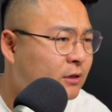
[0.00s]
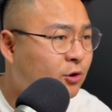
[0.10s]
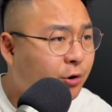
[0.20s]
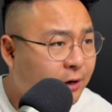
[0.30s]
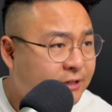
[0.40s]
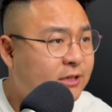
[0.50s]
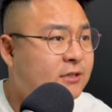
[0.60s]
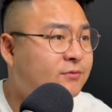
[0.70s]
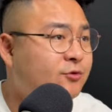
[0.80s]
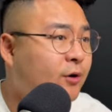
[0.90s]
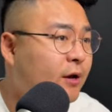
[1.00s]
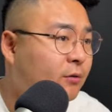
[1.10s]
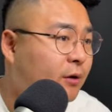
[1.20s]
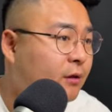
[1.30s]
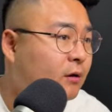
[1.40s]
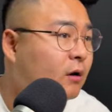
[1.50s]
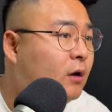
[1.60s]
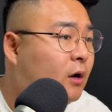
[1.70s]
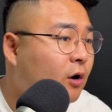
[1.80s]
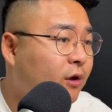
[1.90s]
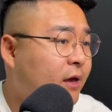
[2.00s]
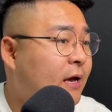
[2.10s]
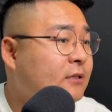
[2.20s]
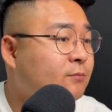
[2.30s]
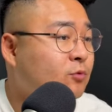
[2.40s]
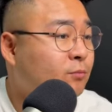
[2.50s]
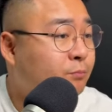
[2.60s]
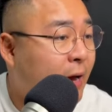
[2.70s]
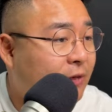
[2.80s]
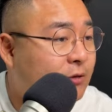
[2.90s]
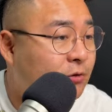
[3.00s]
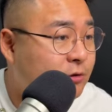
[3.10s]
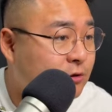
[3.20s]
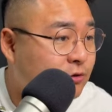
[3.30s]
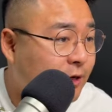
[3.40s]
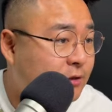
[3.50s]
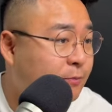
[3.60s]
Not an excessive trader either. Okay, had some bad losing streaks,